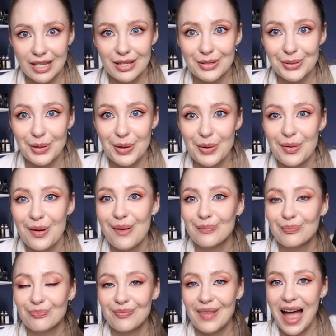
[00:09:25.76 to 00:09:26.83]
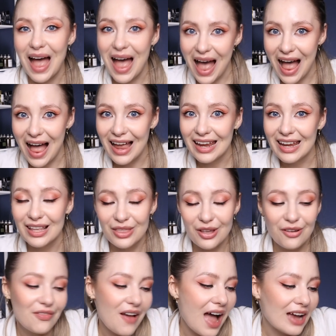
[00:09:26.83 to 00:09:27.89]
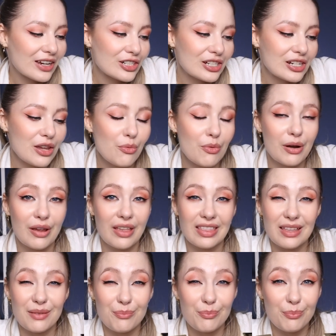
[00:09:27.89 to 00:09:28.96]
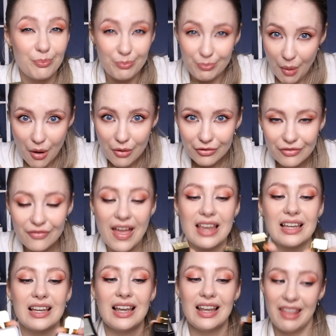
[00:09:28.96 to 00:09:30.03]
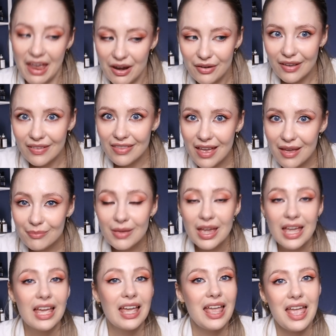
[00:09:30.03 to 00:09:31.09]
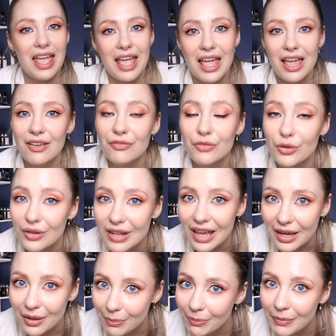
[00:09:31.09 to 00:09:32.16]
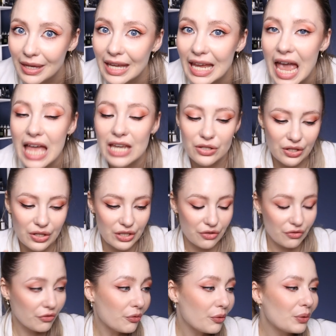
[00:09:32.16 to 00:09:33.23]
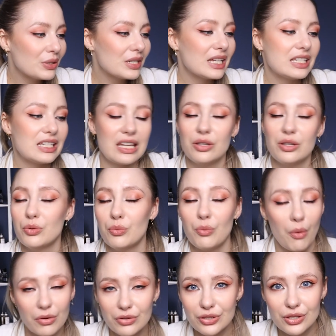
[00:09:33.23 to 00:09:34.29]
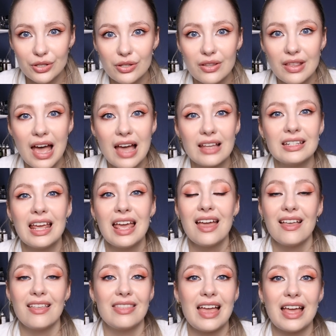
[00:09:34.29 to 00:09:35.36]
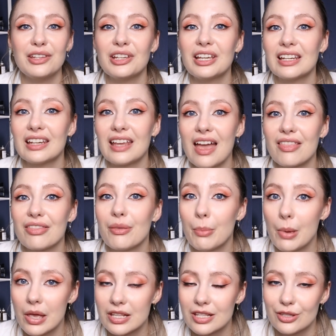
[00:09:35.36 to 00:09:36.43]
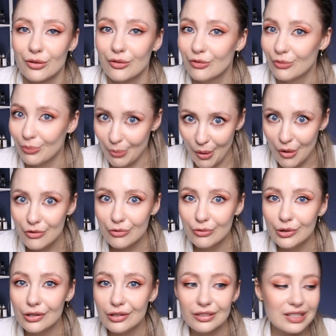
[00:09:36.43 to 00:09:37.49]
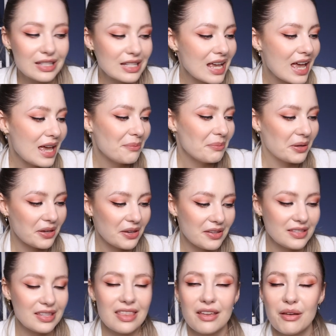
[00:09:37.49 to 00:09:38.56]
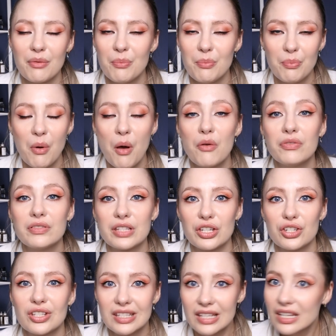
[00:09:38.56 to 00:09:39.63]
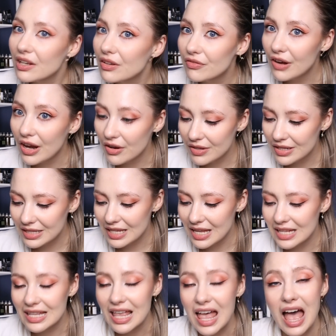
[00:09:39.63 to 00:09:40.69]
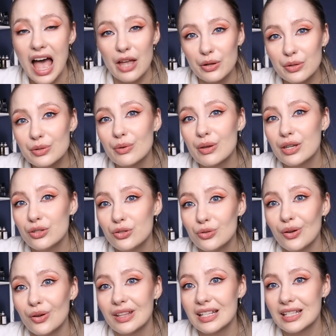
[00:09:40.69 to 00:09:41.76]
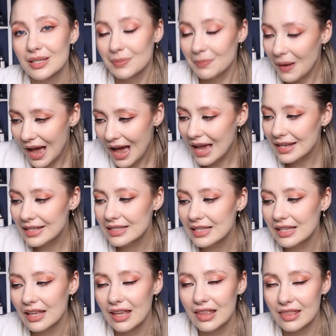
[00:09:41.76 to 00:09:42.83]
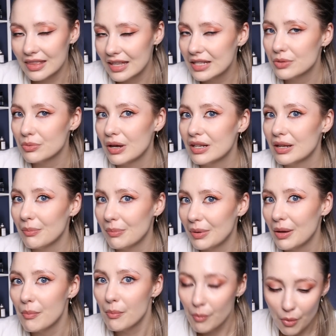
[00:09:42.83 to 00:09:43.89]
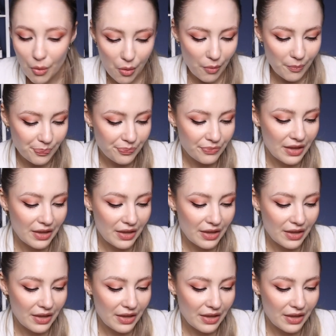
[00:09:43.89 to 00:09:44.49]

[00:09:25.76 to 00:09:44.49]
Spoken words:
So I love actually wearing them both and layering them. If you're like me and you can afford it and you want to do that, then you can get the best of both worlds, because they're both such stunning fragrances. I also enjoy the spice in this one a bit more,